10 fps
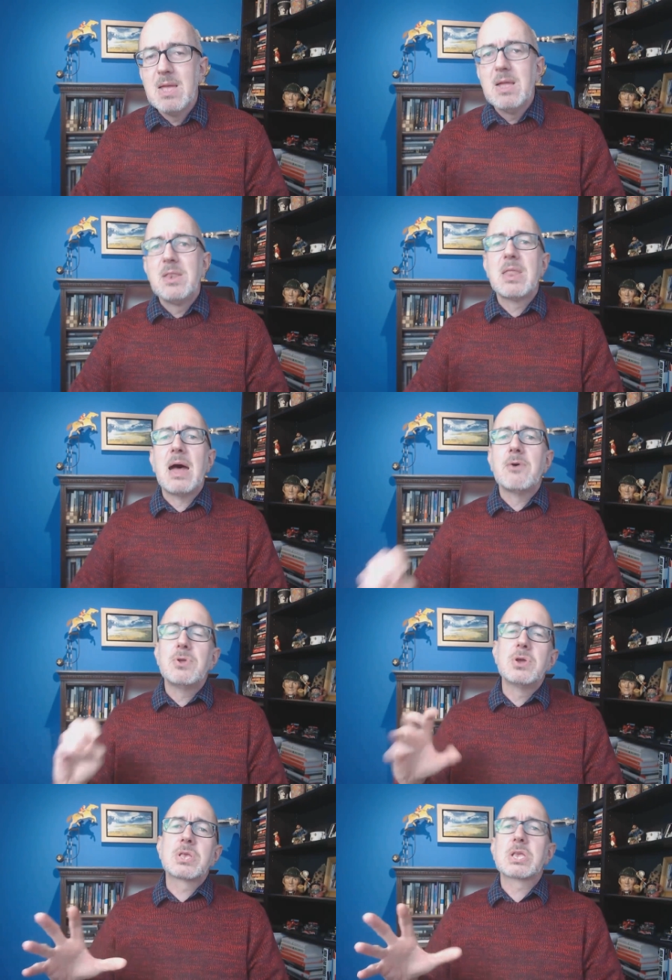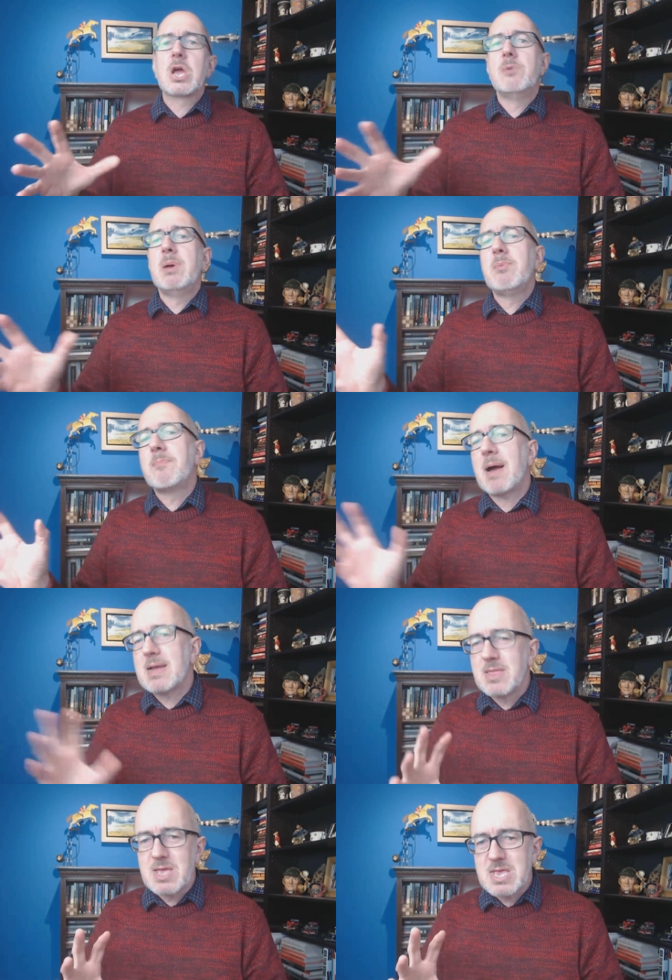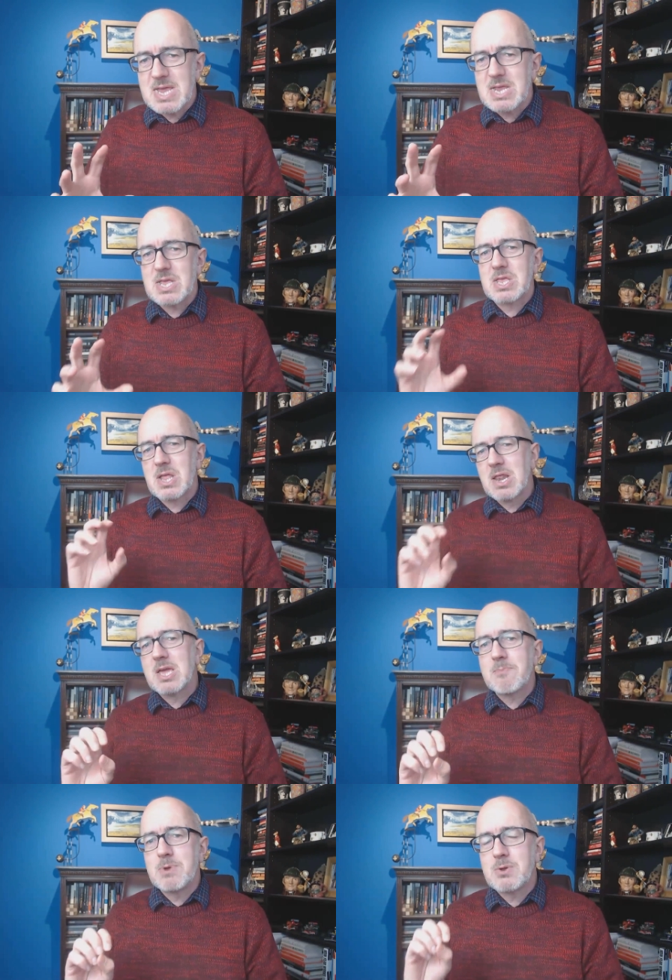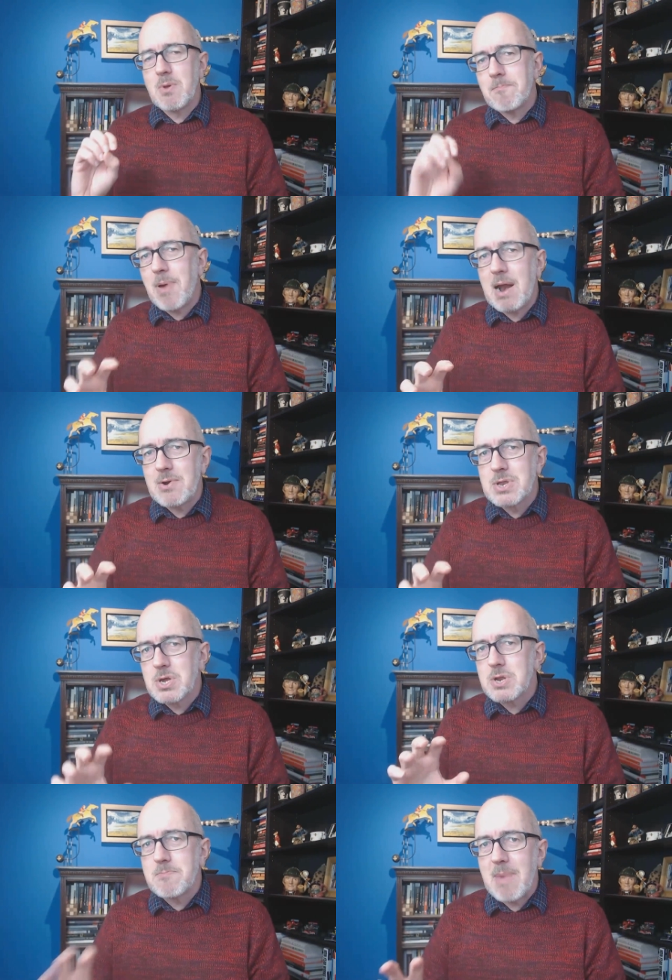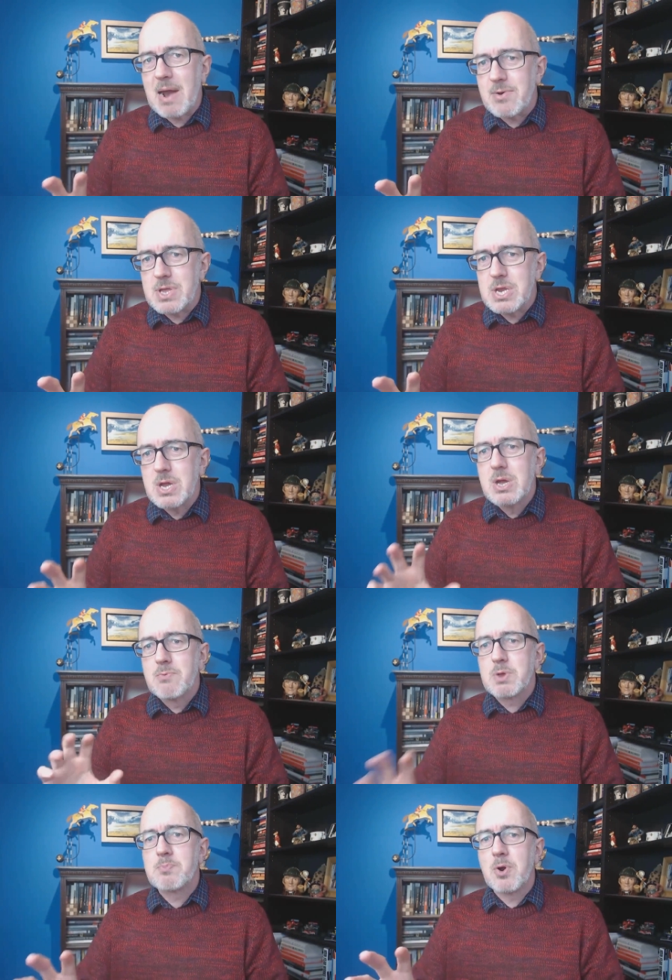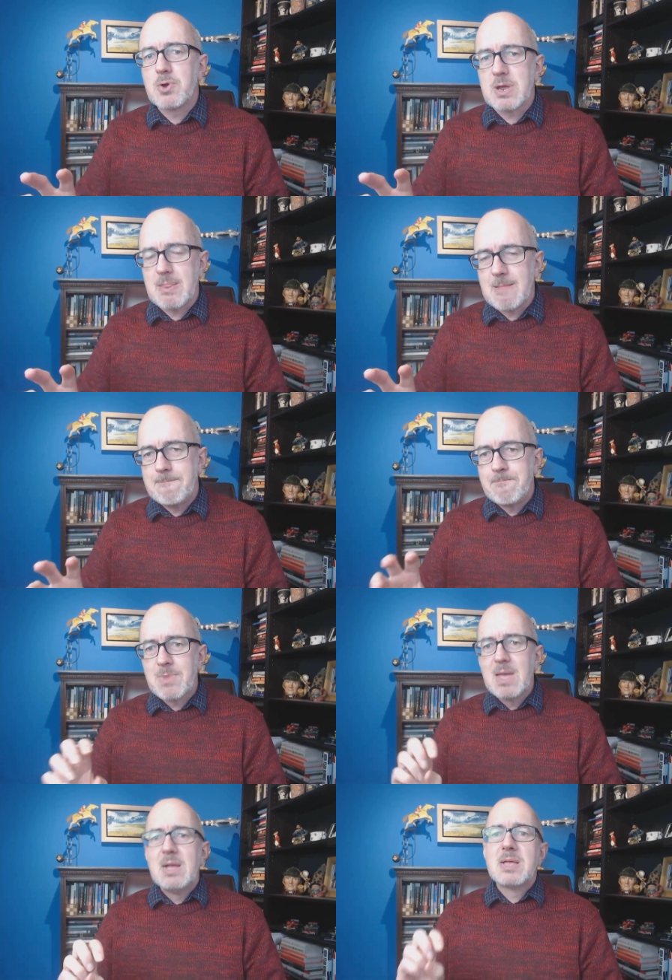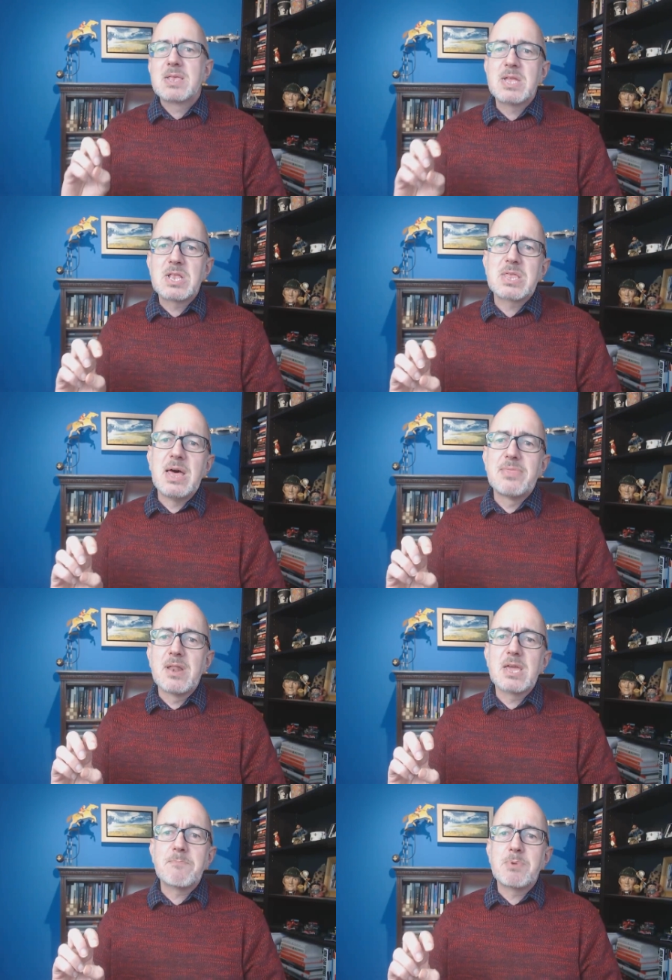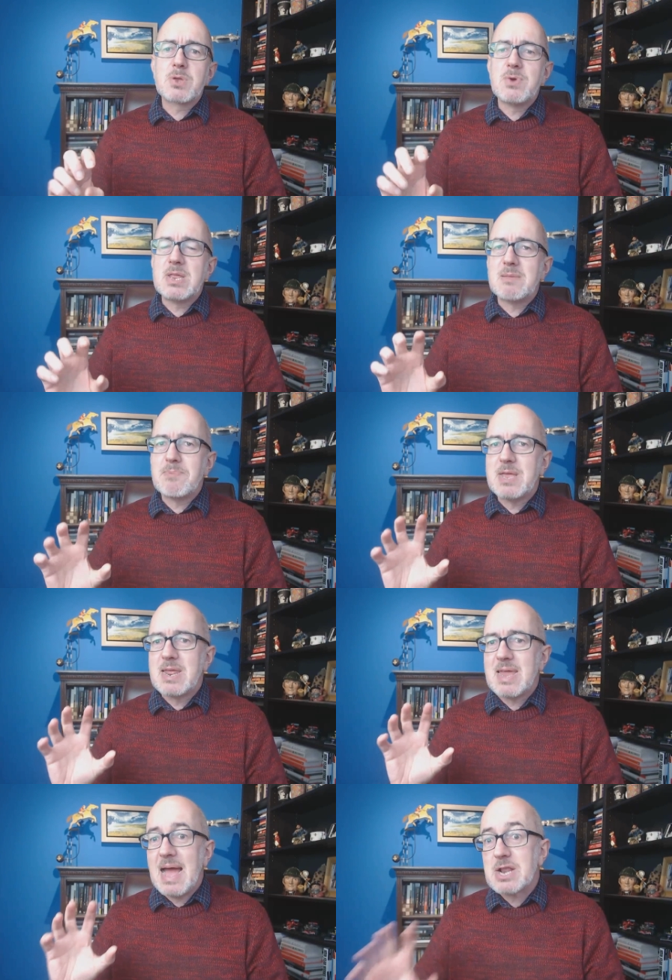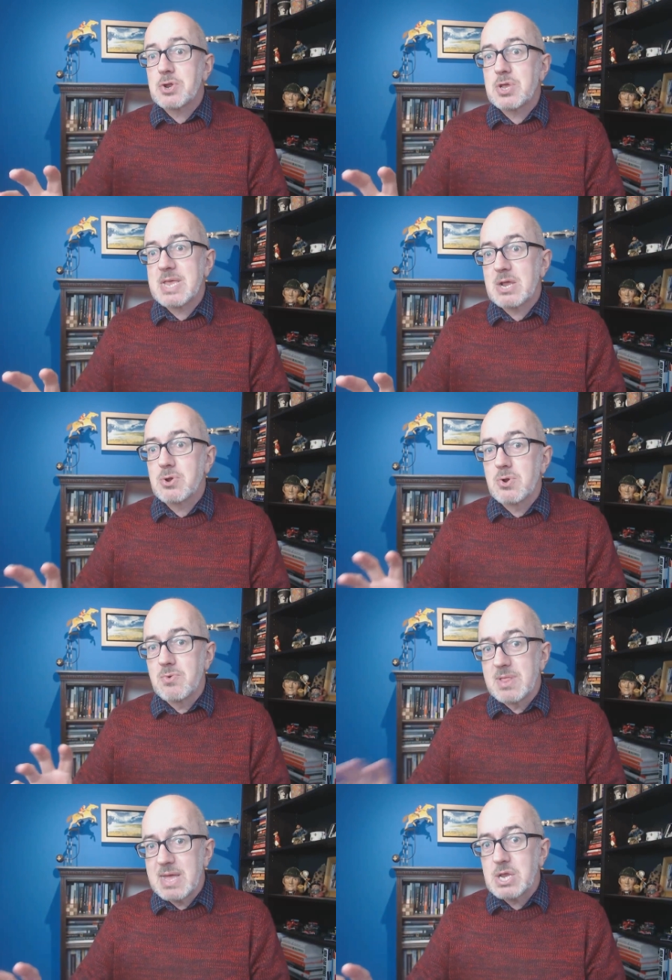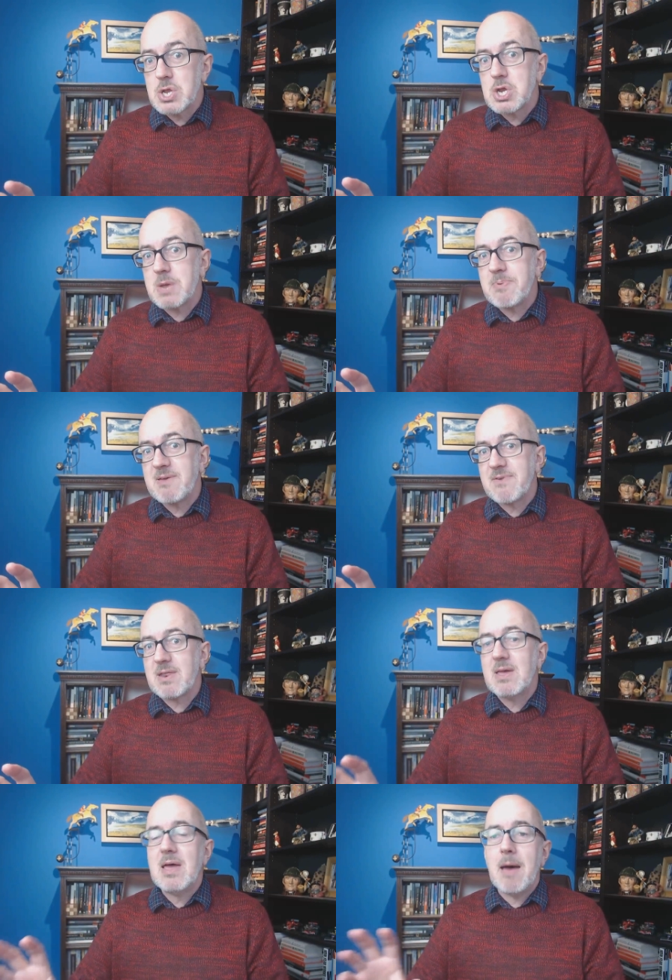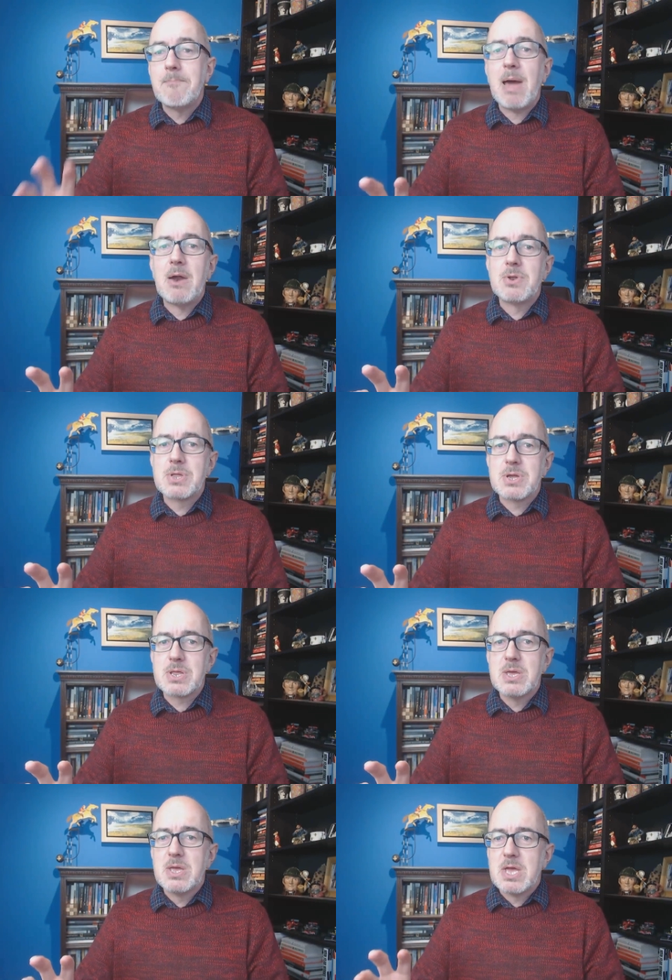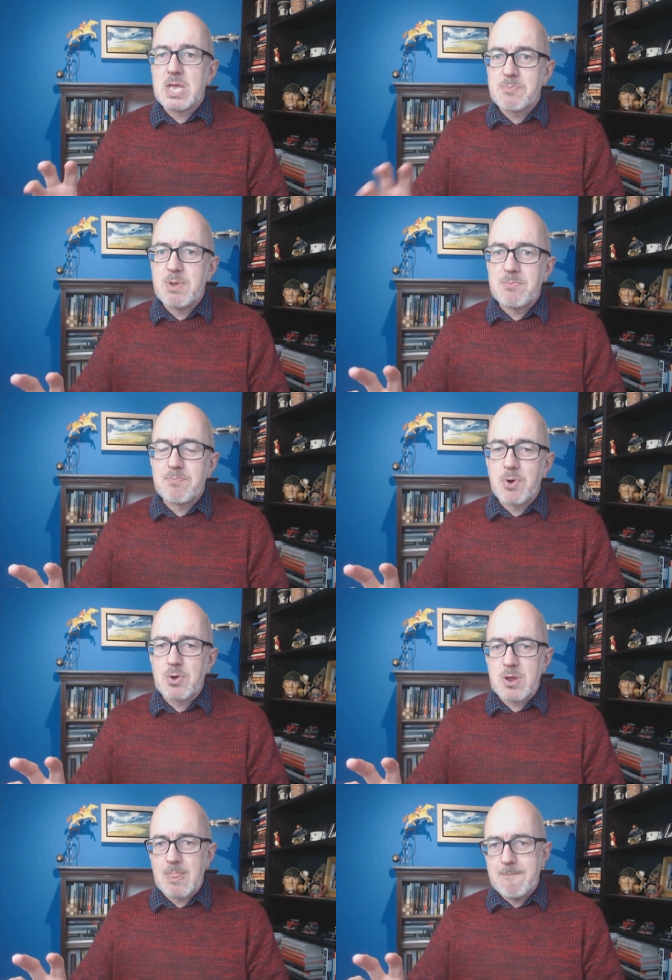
Now, years ago, maybe back in the 60s, the link between parenthood and marriage was broken. Since then, the link between being in a heterosexual relationship even and parenthood has been broken.